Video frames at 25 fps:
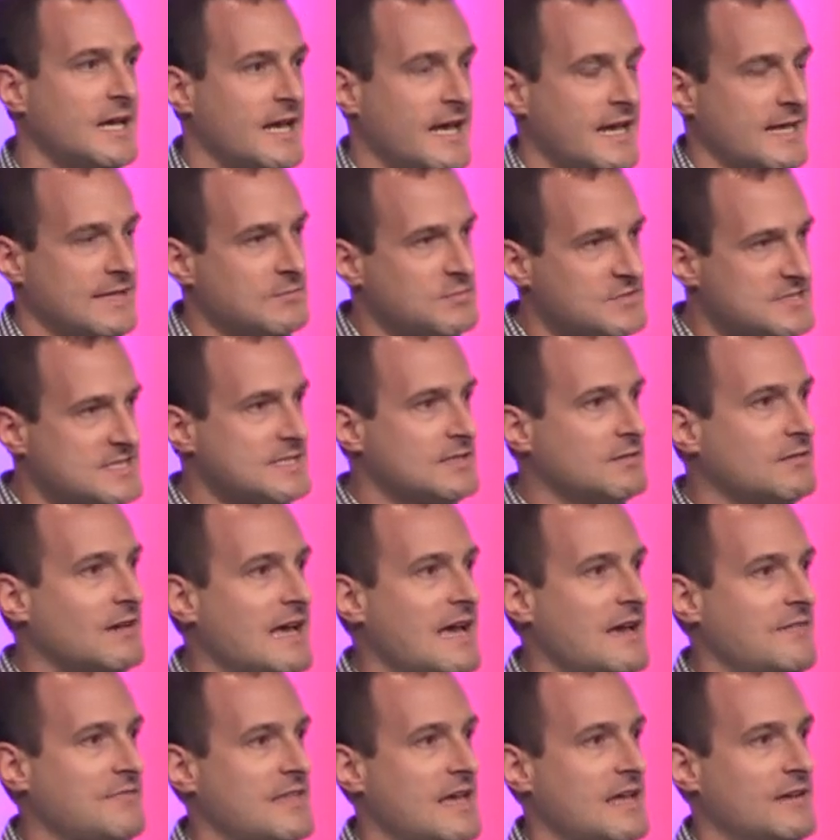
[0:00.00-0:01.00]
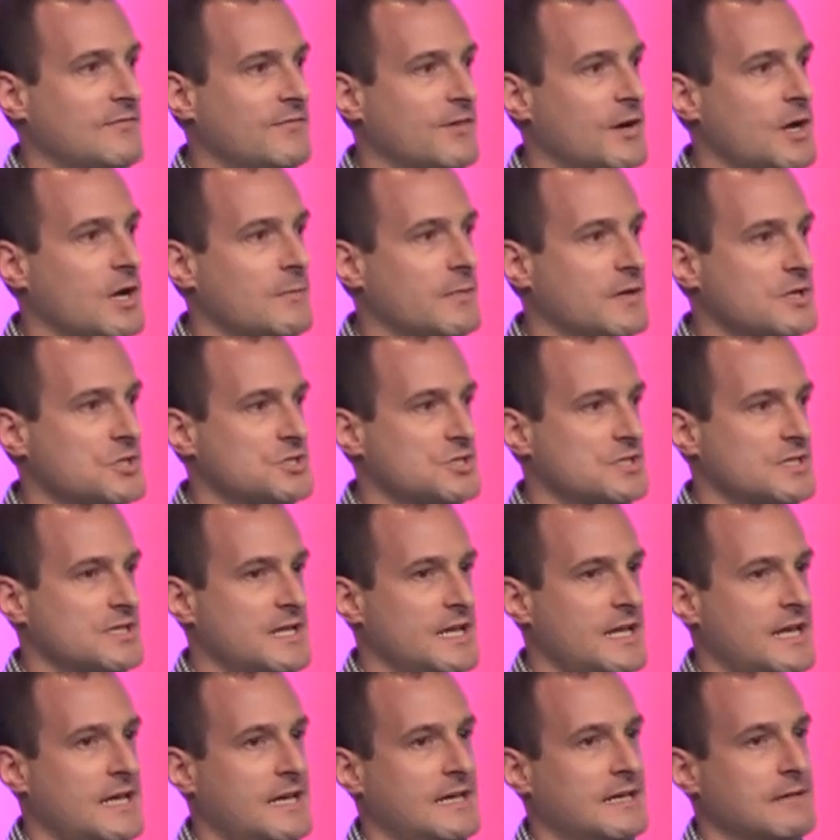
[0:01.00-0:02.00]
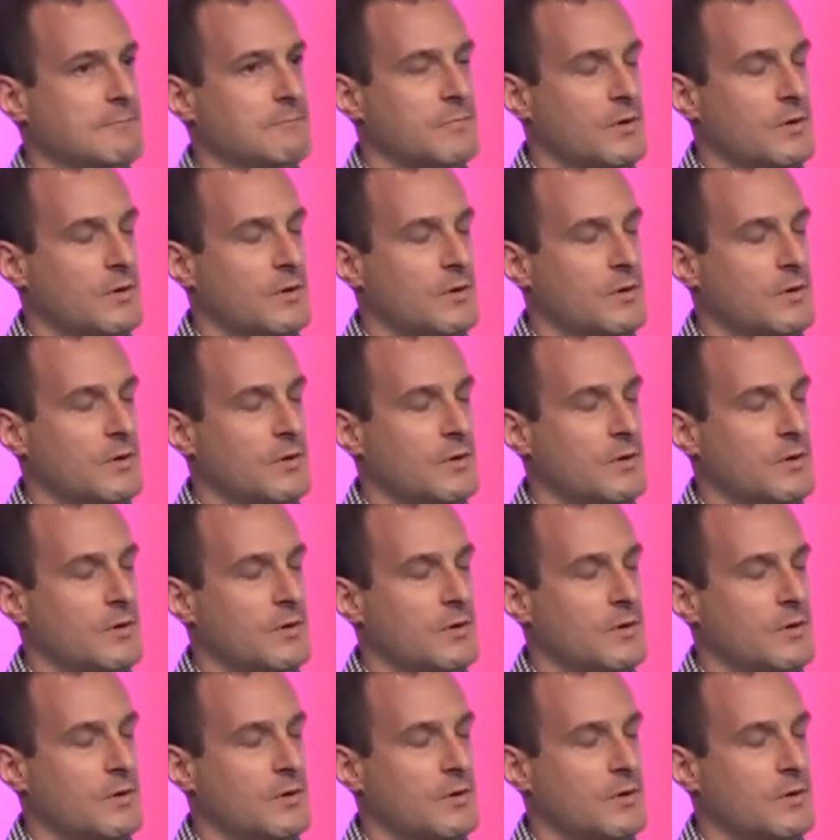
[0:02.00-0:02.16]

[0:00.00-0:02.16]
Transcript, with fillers: And we still have that very much today,